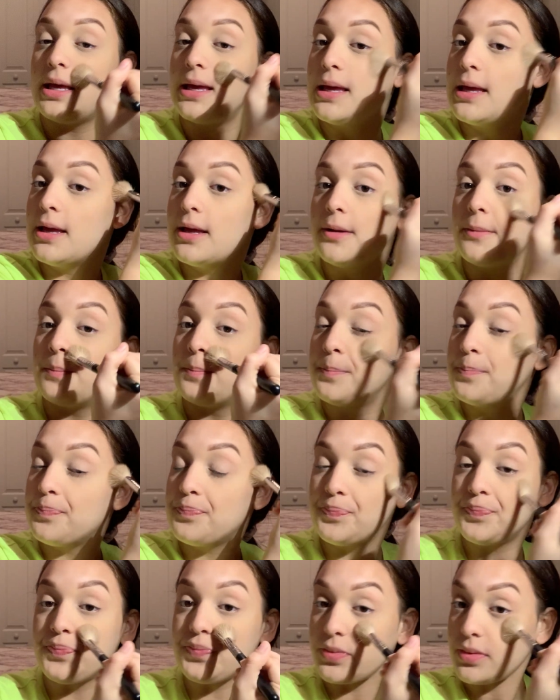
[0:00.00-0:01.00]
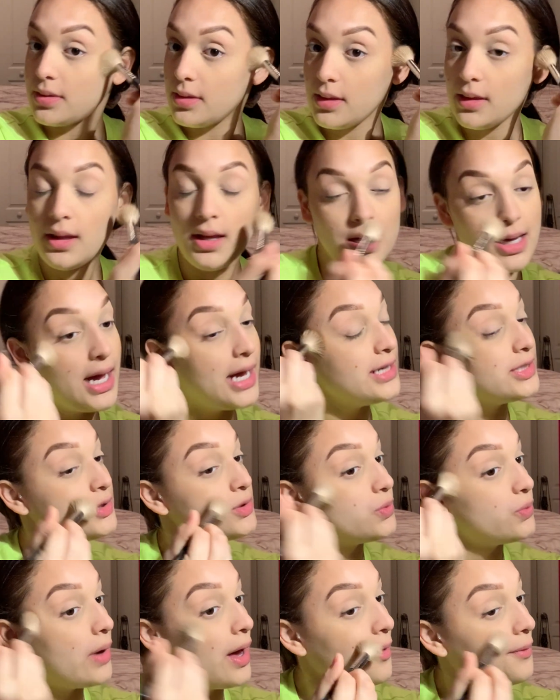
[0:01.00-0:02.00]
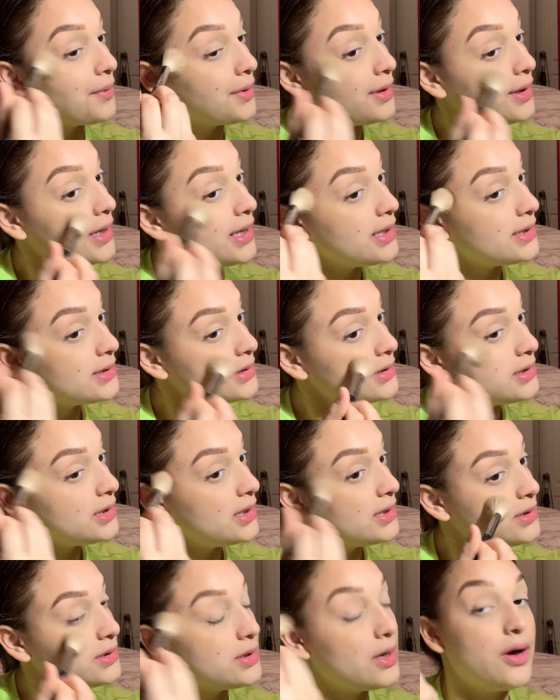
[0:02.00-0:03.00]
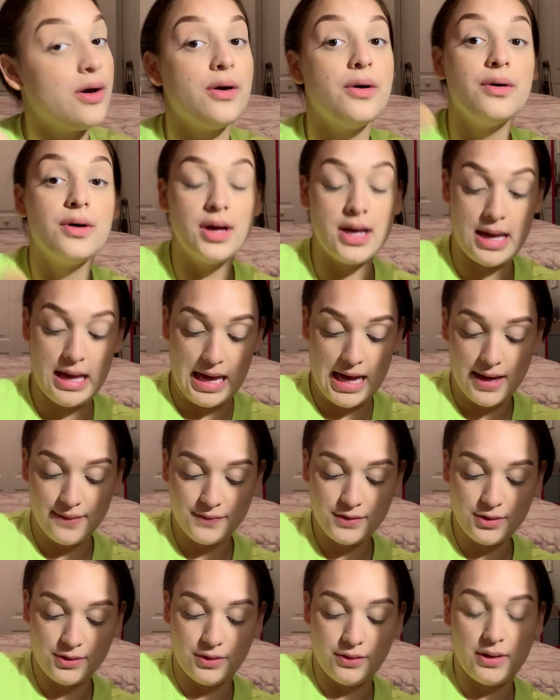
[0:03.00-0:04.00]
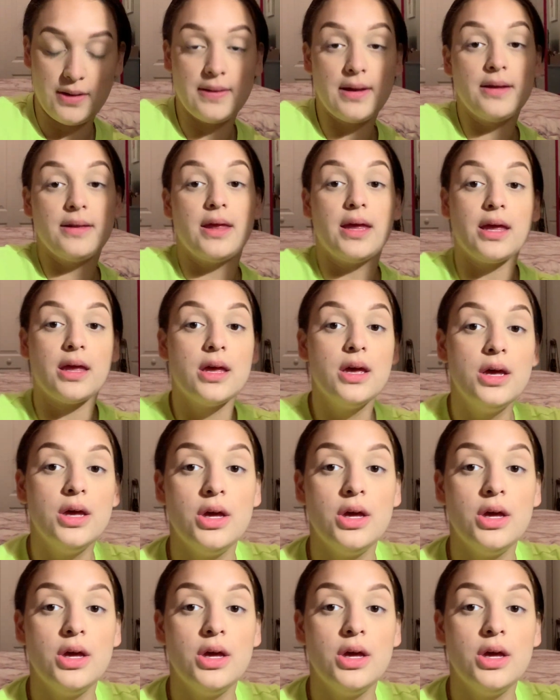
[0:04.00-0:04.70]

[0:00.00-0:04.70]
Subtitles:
And I sweat really easily, so after doing that, like